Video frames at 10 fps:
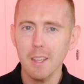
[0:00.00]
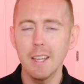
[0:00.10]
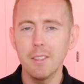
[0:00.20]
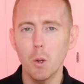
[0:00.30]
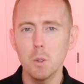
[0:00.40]

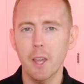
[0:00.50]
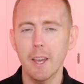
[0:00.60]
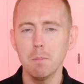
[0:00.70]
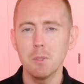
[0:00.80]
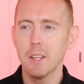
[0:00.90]
In those
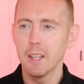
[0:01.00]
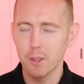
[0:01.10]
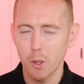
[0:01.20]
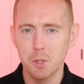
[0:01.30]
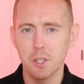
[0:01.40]
games,
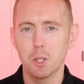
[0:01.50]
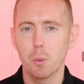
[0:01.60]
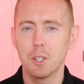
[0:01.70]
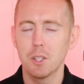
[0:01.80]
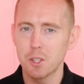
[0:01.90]
in those
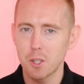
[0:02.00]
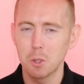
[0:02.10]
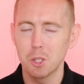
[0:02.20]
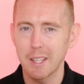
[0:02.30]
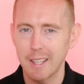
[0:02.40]
situations,
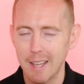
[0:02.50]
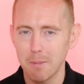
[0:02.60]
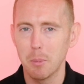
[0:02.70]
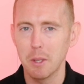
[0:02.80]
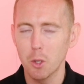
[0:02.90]
Solskjaer
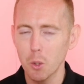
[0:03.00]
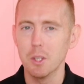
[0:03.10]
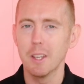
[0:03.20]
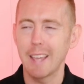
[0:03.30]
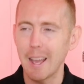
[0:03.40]
can be
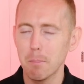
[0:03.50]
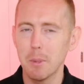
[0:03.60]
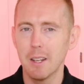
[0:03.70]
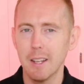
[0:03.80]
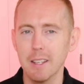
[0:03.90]
good, can
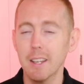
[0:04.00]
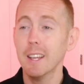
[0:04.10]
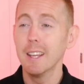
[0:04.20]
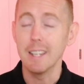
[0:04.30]
be elite.